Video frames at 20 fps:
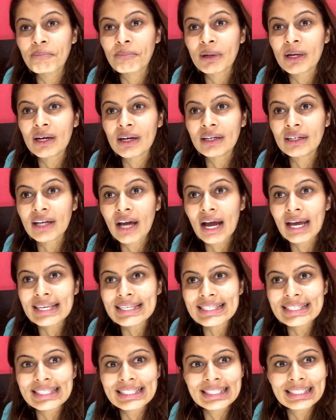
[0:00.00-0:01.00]
But I
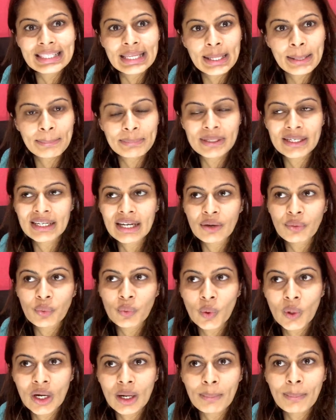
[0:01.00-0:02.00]
slept and I
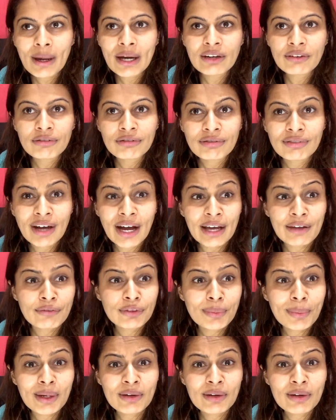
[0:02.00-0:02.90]
woke up at 5.